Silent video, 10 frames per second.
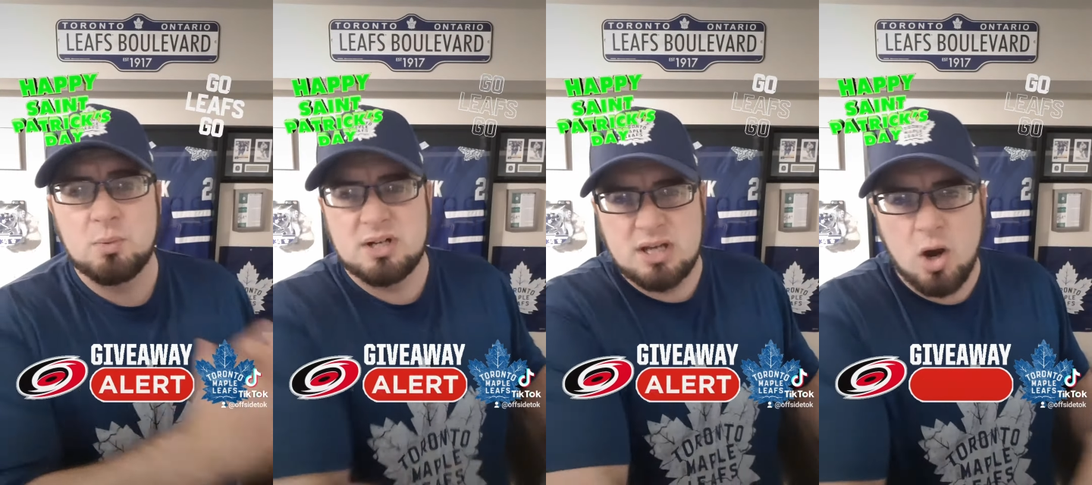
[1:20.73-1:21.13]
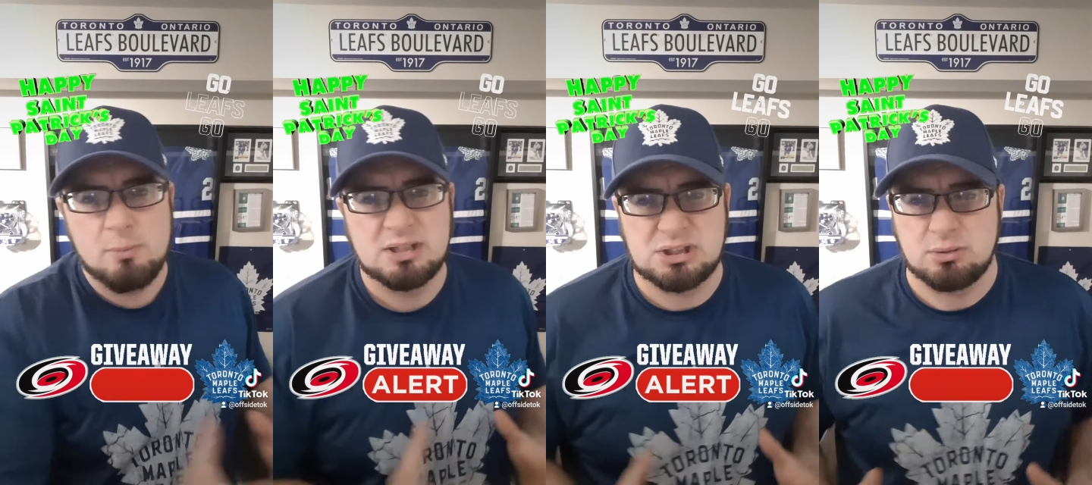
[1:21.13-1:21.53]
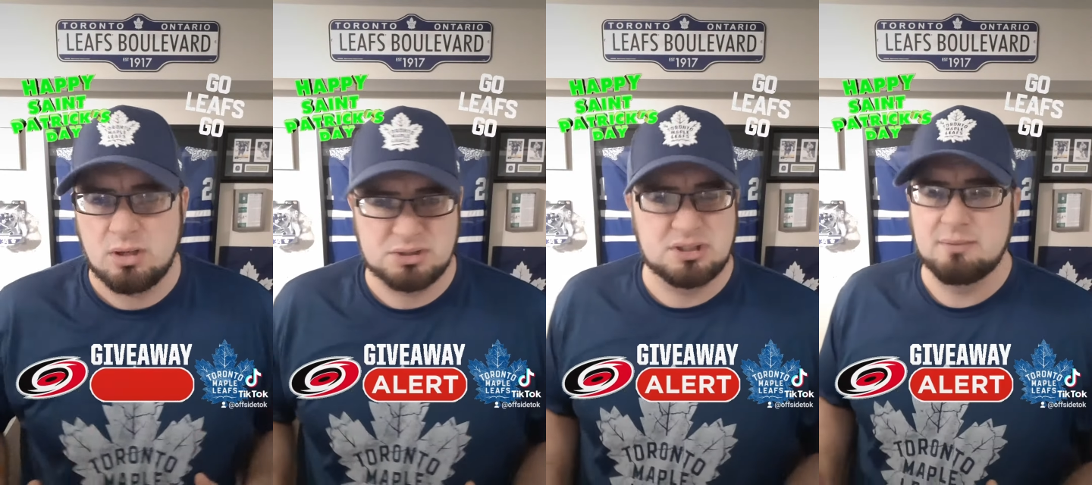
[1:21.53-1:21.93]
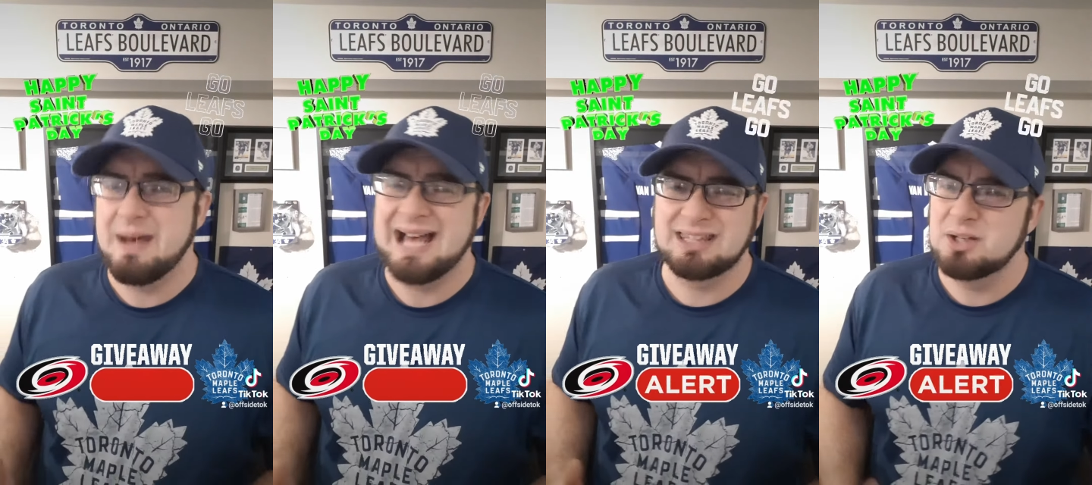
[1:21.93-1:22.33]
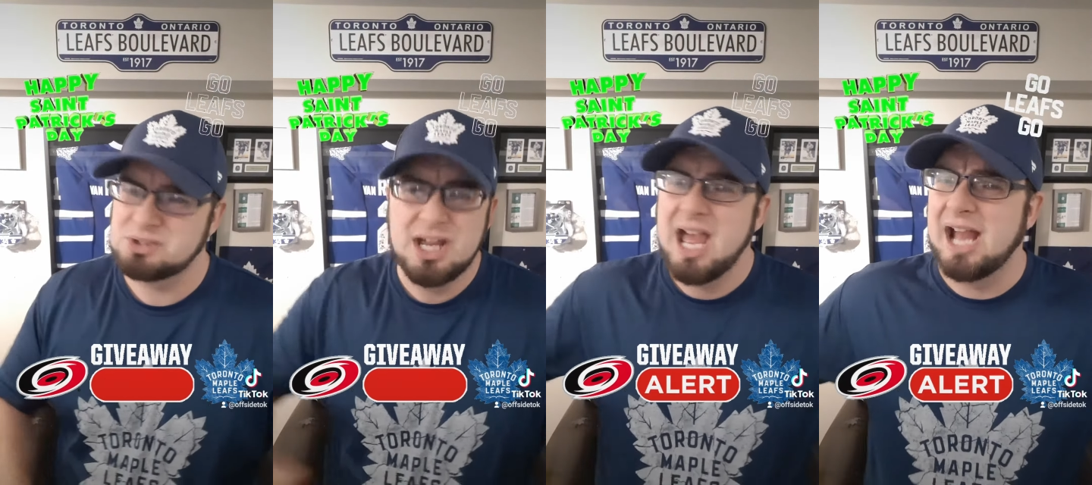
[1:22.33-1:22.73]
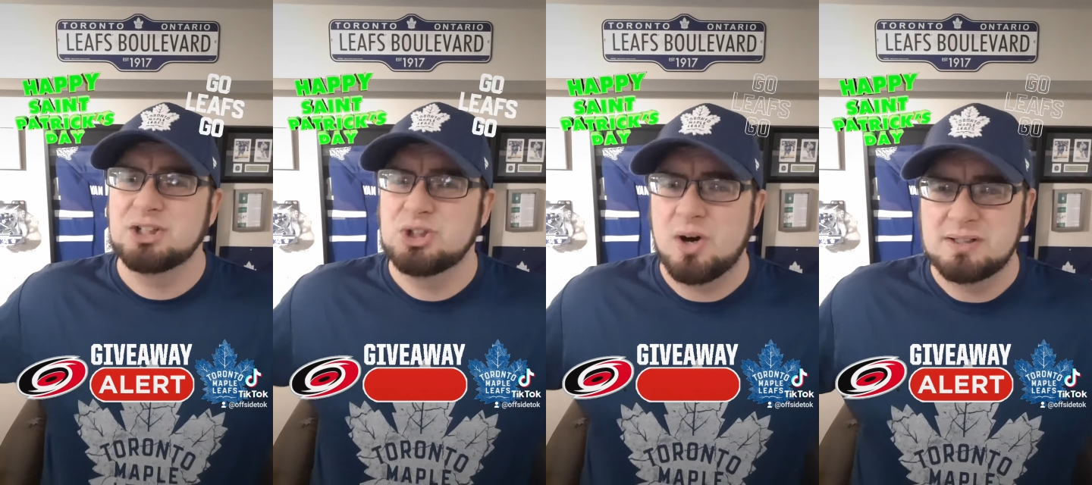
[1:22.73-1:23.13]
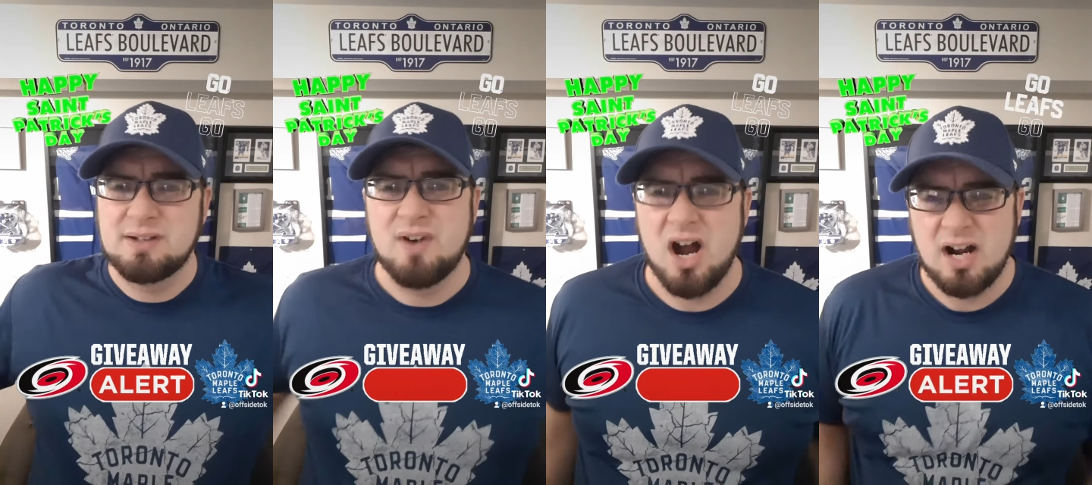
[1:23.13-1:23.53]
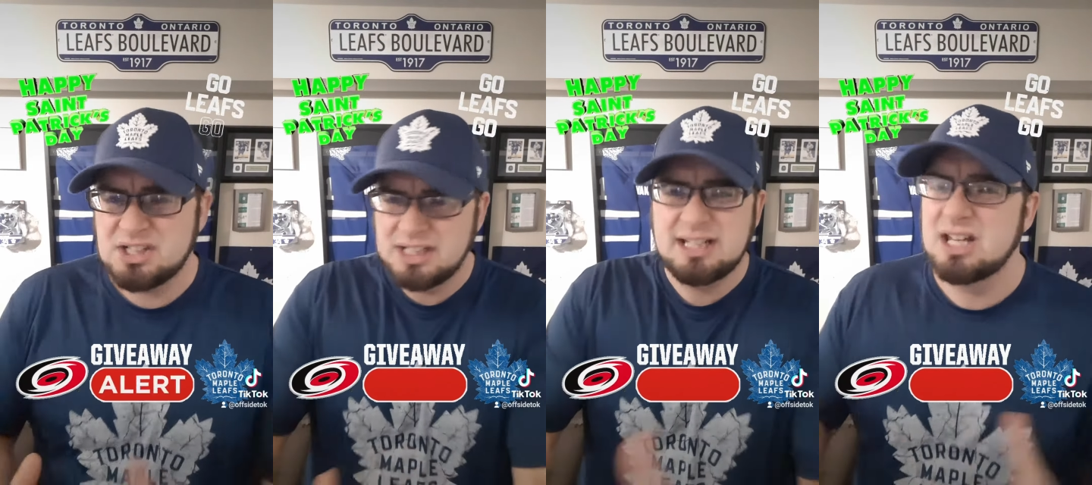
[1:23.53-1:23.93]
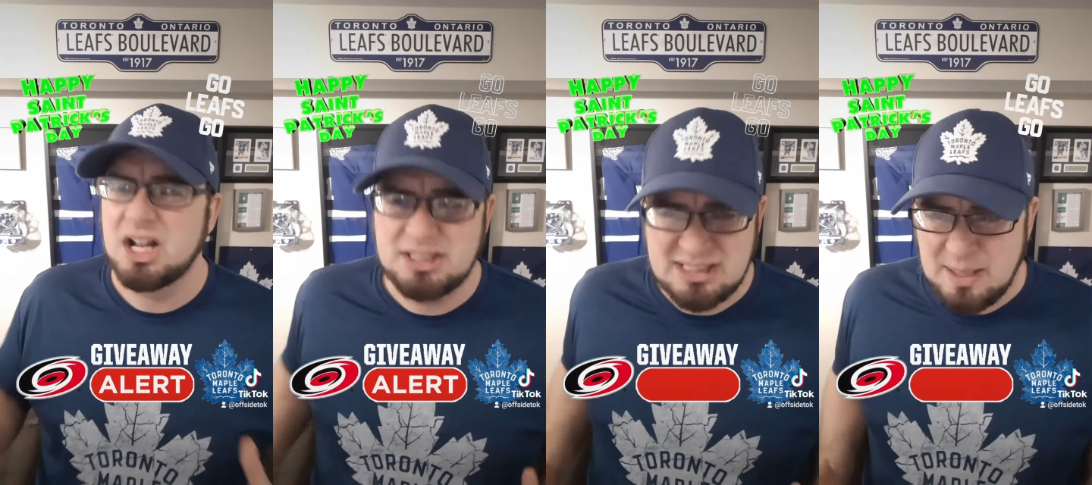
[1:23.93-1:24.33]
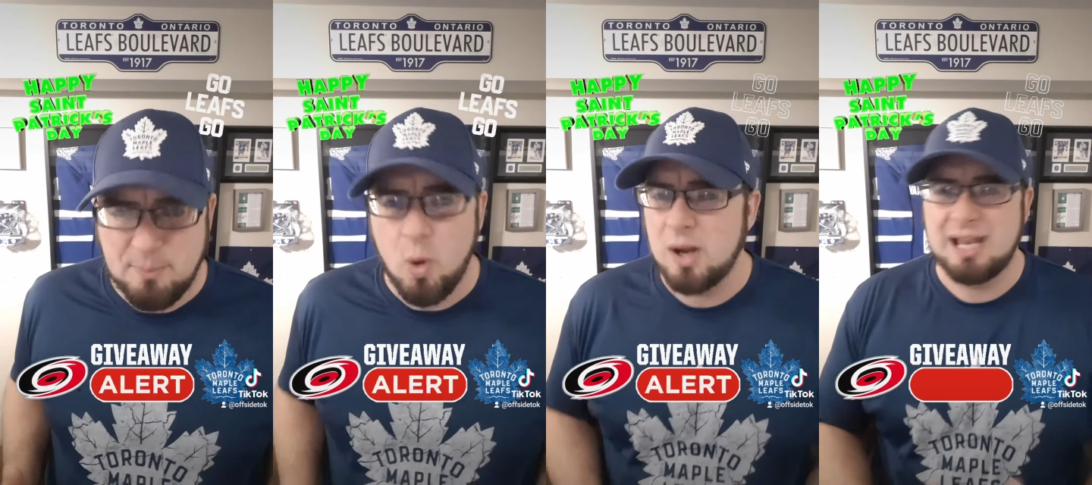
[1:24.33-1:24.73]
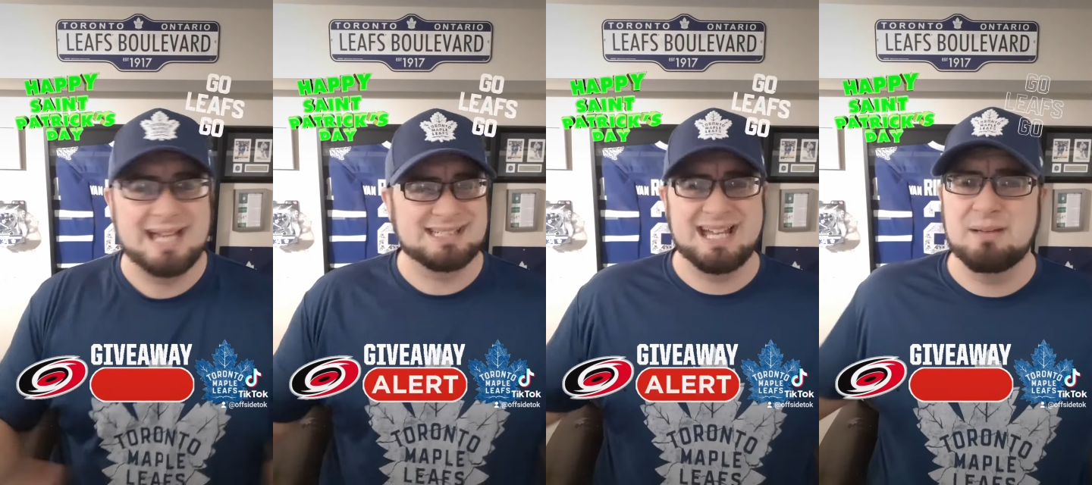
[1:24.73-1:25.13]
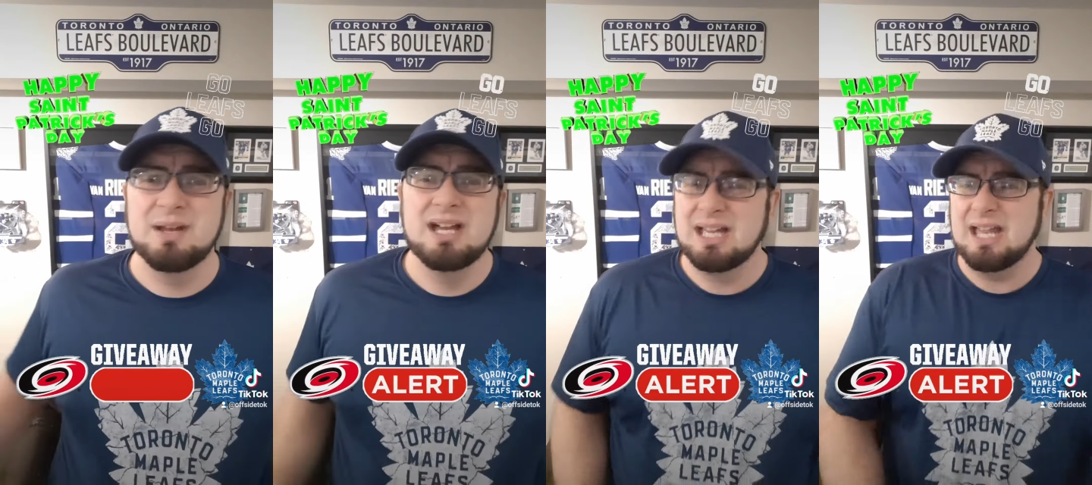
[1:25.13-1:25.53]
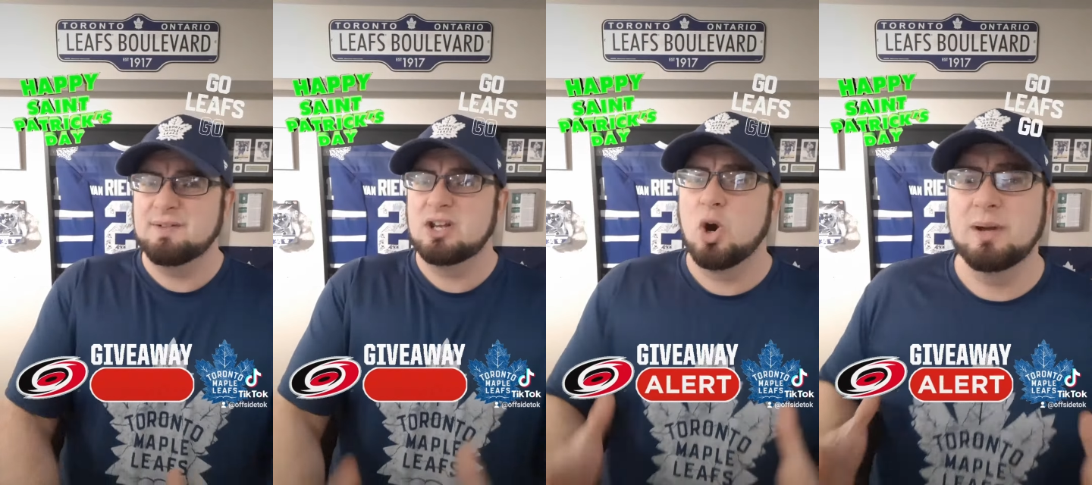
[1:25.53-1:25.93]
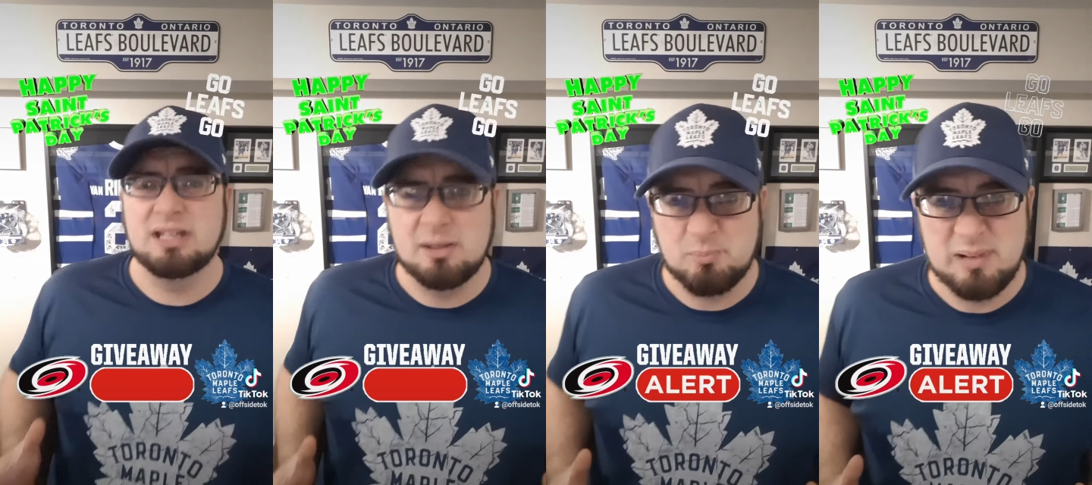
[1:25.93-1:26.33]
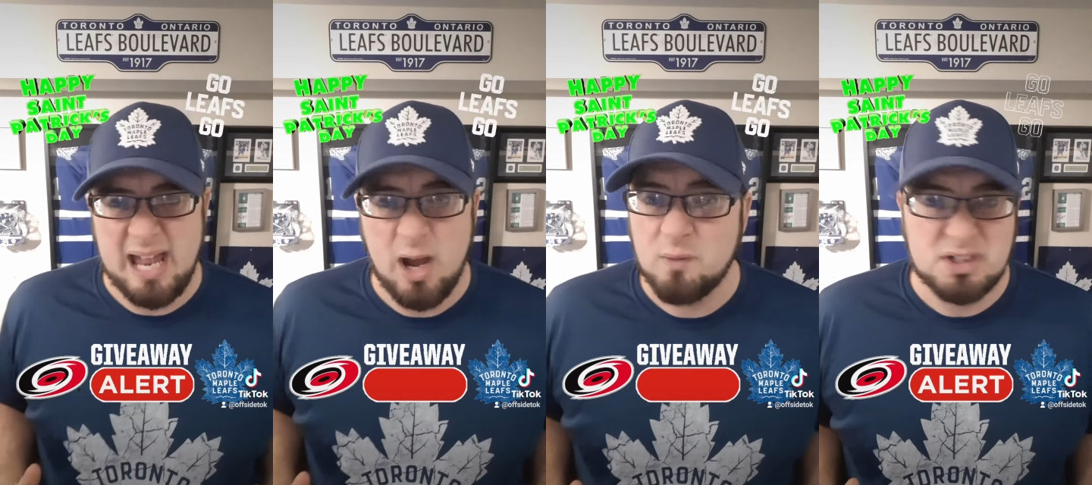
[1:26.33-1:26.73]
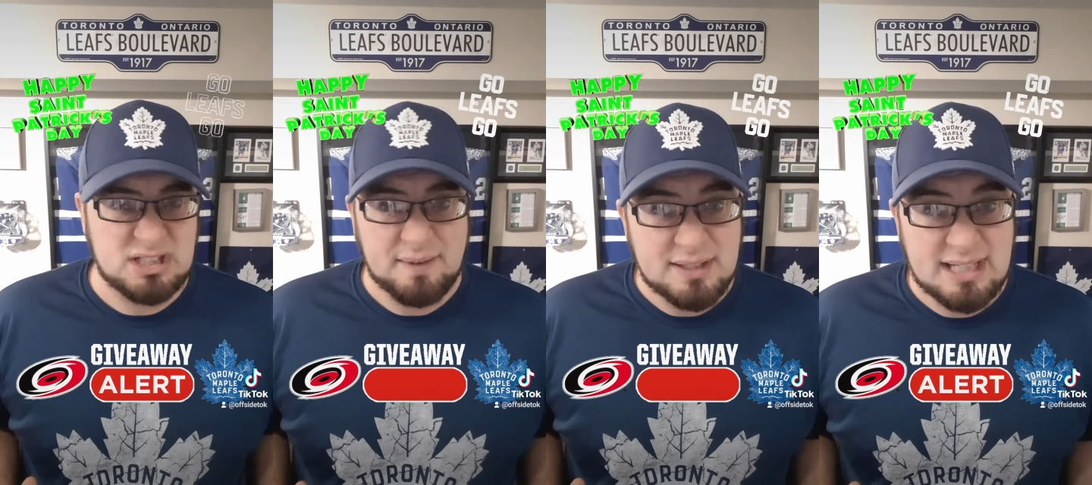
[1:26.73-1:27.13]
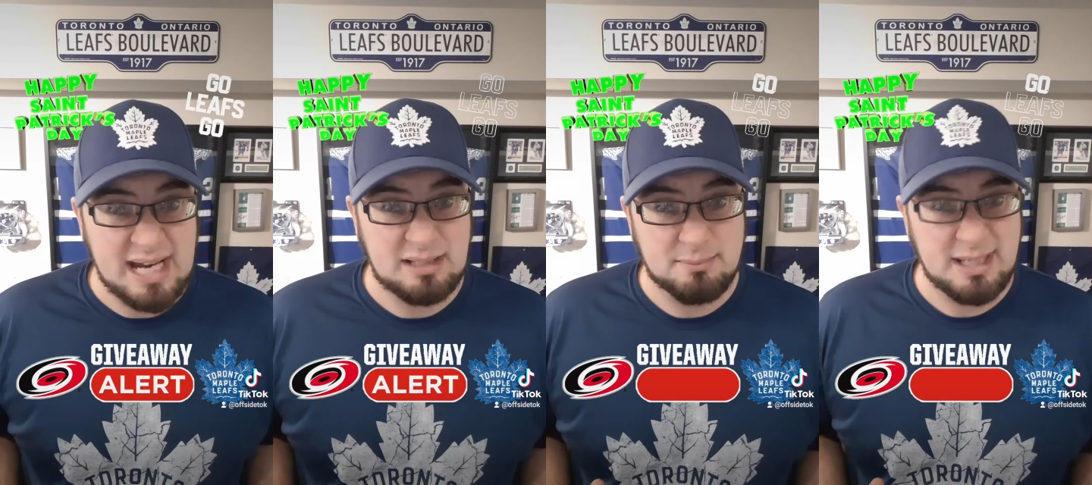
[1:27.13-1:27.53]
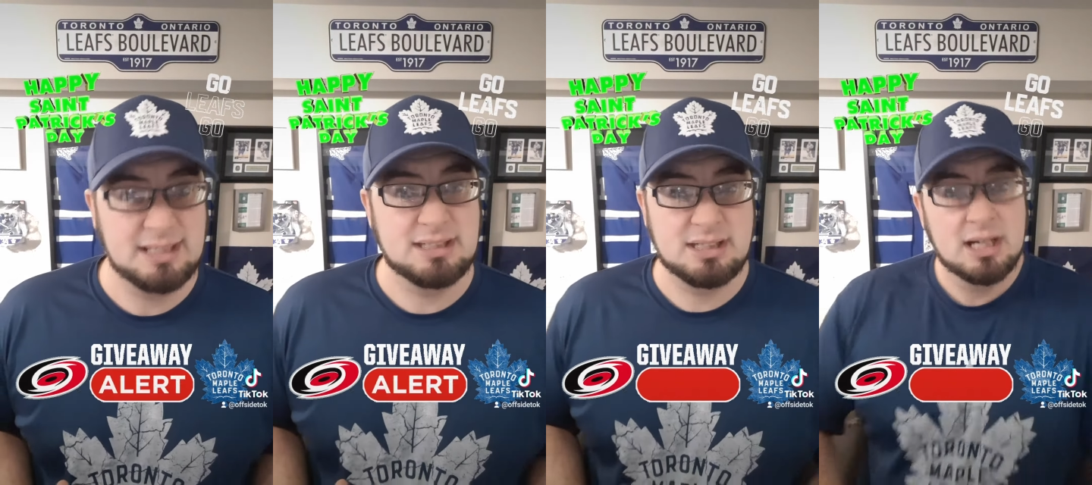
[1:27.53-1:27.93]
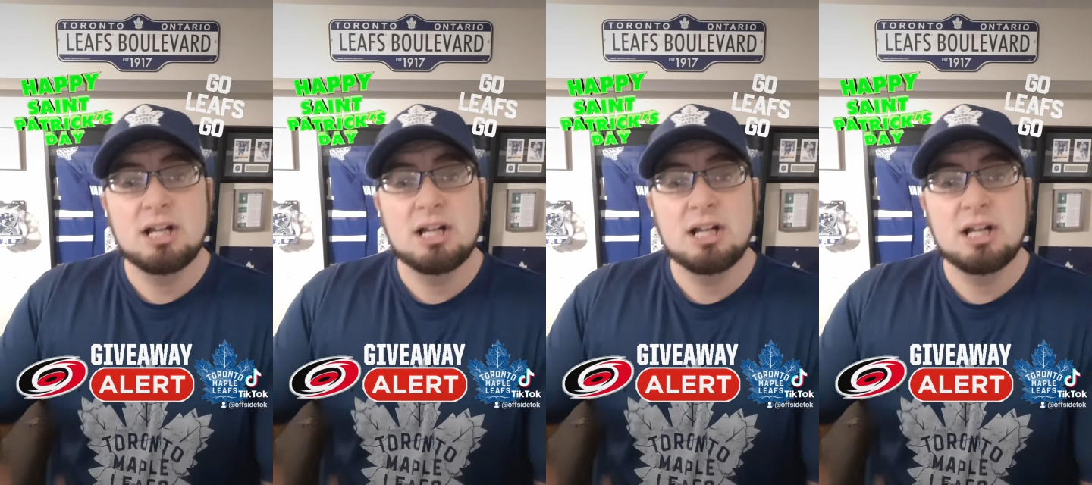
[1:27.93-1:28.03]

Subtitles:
with no Mr. Austin Matthews and John Tavares. He did not disappoint last game, even though he didn't play over 17 minutes.